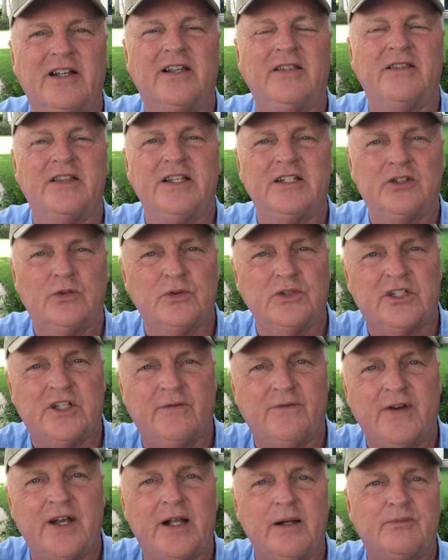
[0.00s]
And this was
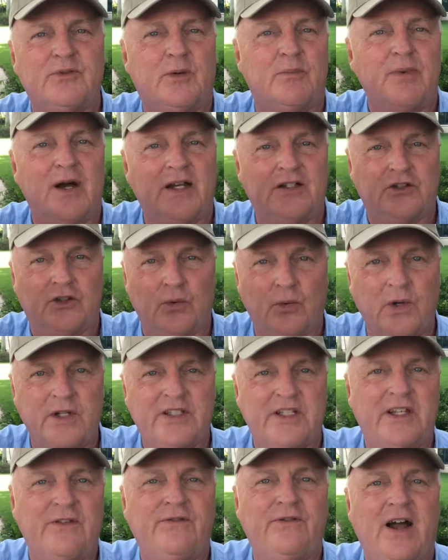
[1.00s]
developed about
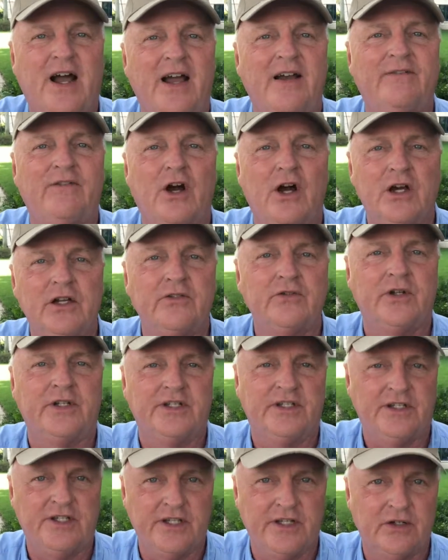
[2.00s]

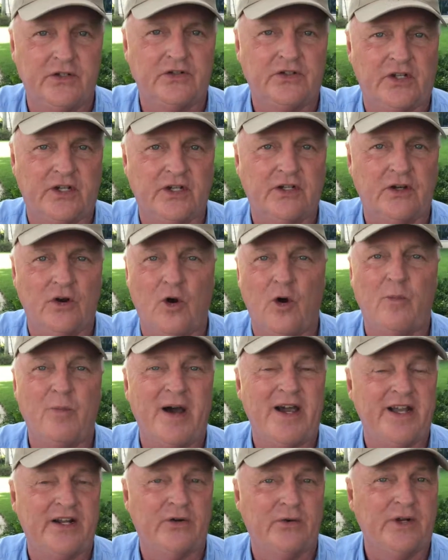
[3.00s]
2,500 years ago
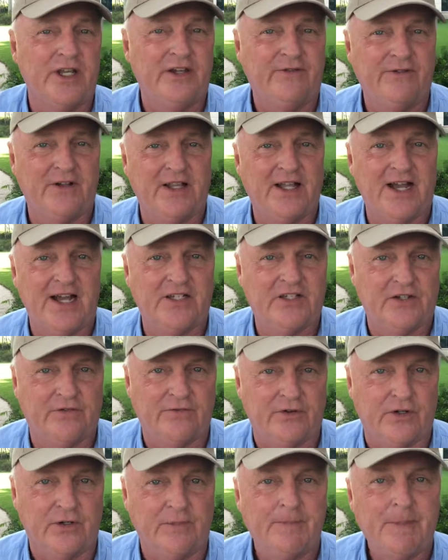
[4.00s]
by a Greek
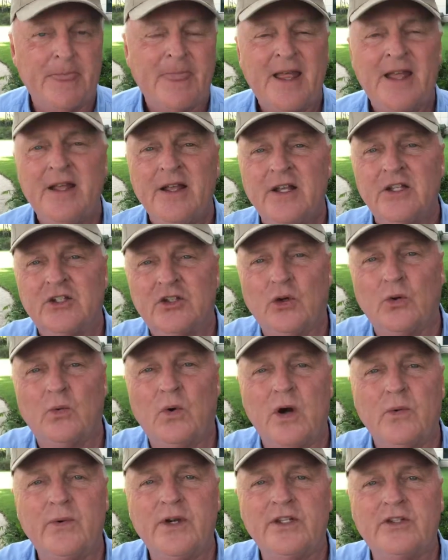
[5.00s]
philosopher. So
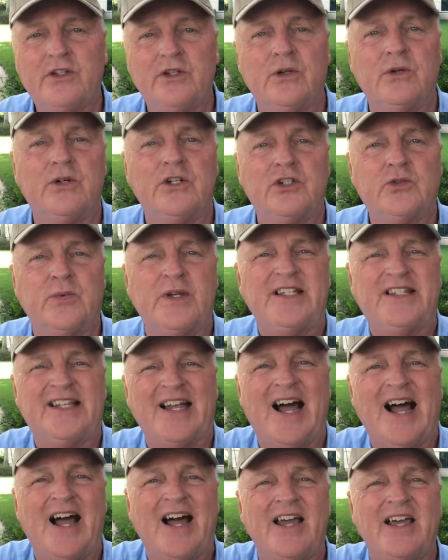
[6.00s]
what we do is we
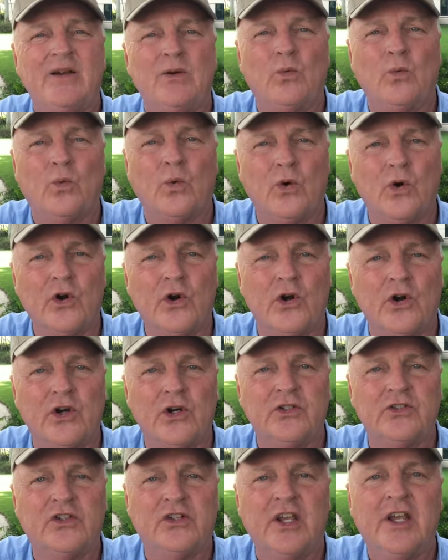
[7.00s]
tie
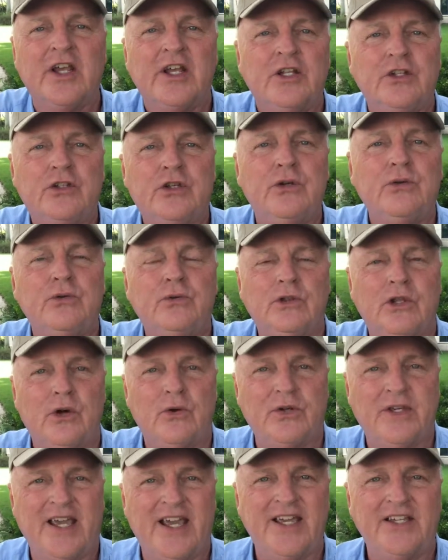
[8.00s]
words to
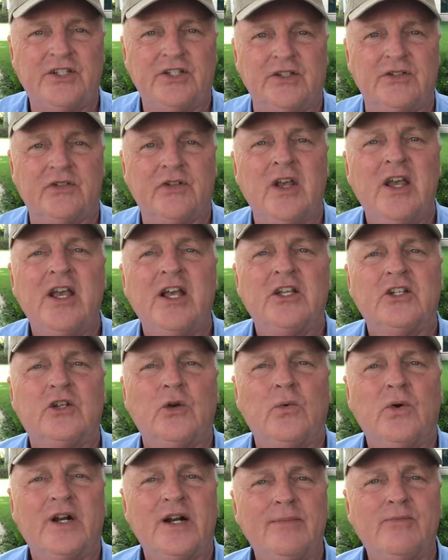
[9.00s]
locations. So
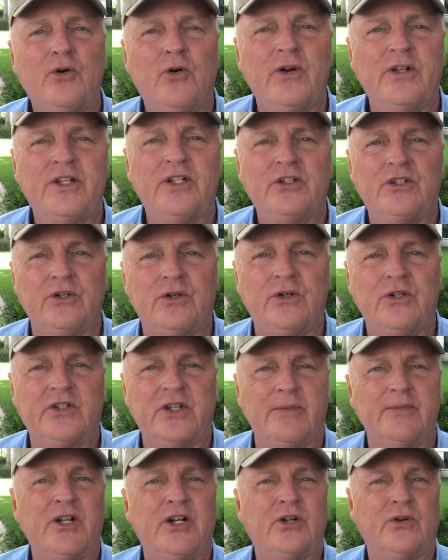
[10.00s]
what I'm going to do is
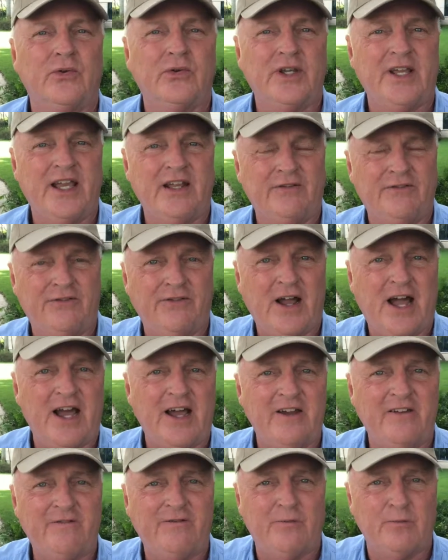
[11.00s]
I'm going to create
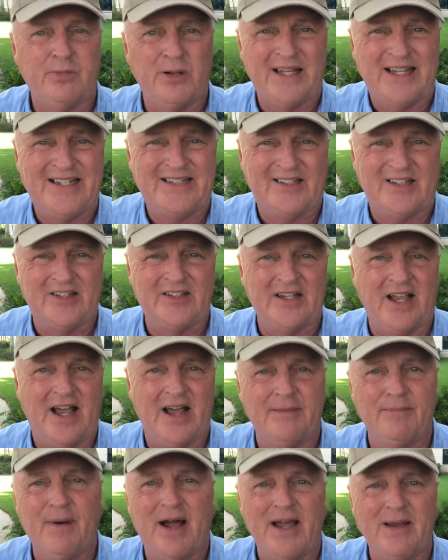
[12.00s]
five places
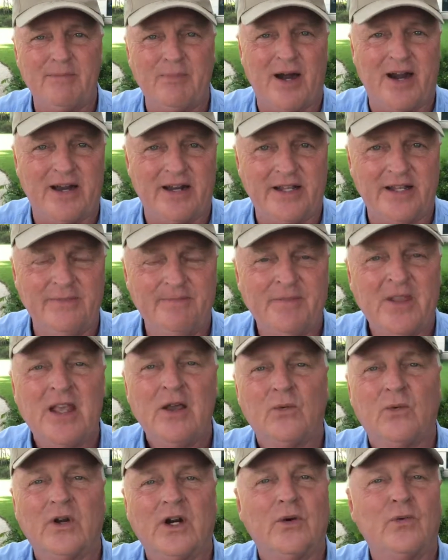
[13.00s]
on my body.
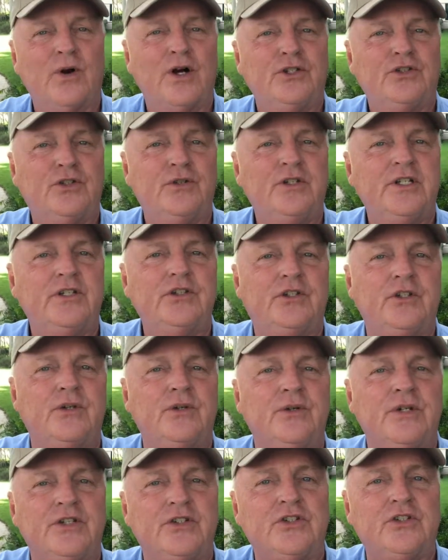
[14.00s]
What I want you to
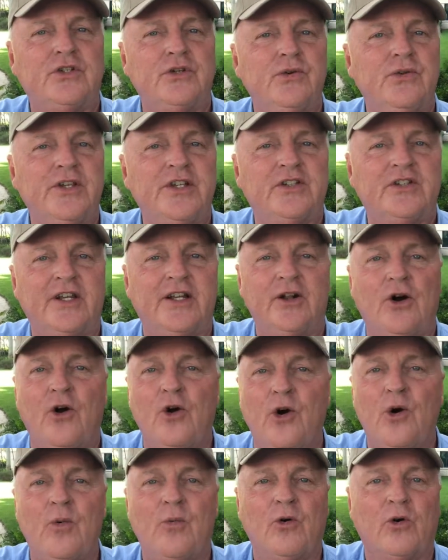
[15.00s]
do is do this at
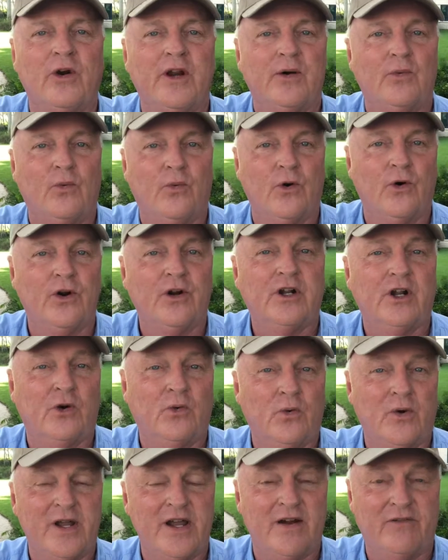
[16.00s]
home or at work or
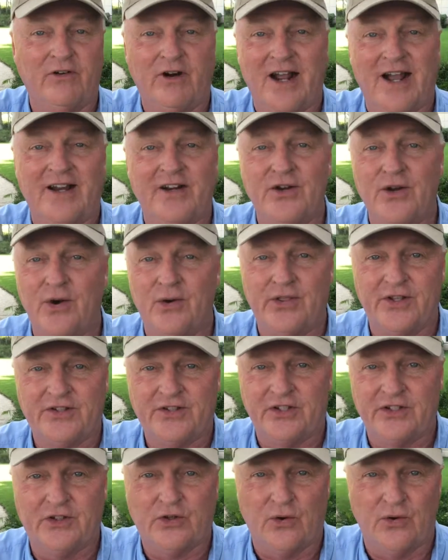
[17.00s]
wherever. I know
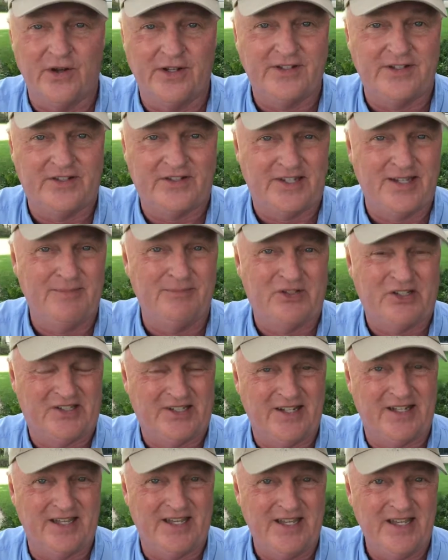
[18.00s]
this is going to seem
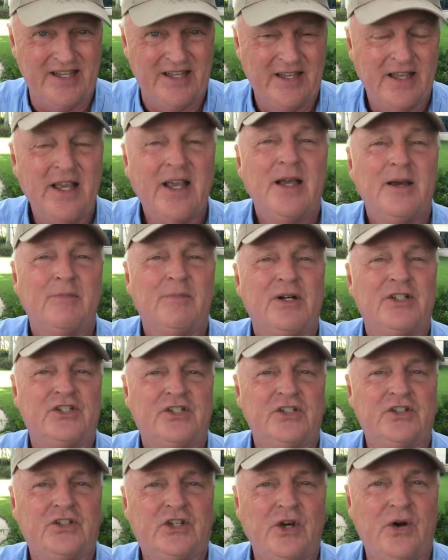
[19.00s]
silly, but
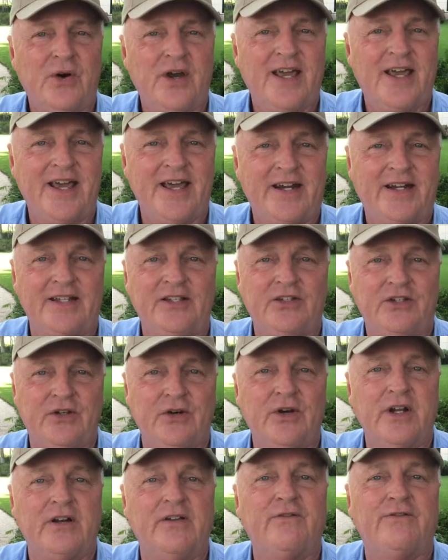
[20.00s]
just go ahead and
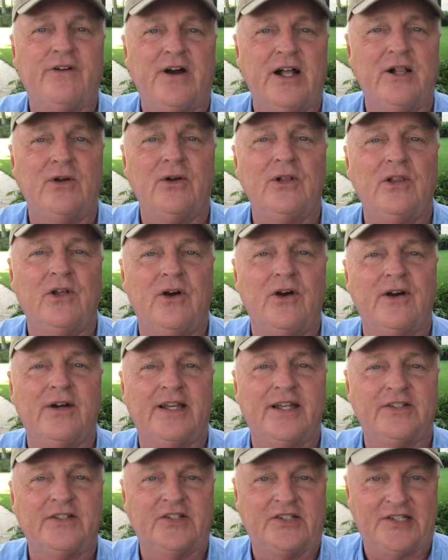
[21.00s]
do it and follow along
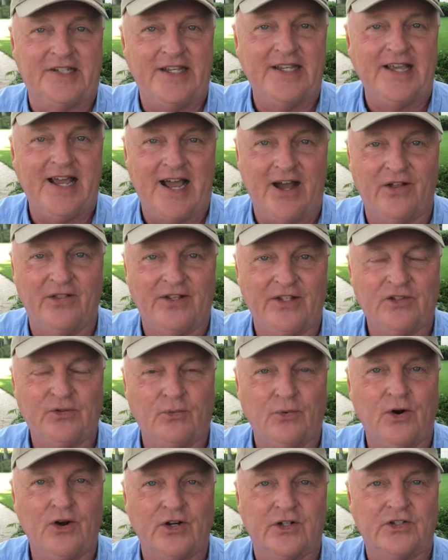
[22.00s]
and see how this
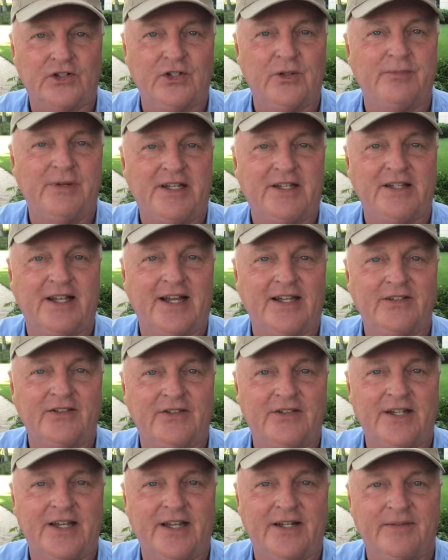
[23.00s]
works. You'll be glad you
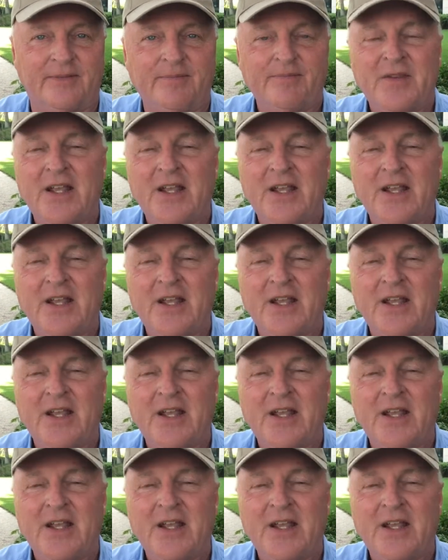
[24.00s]
did.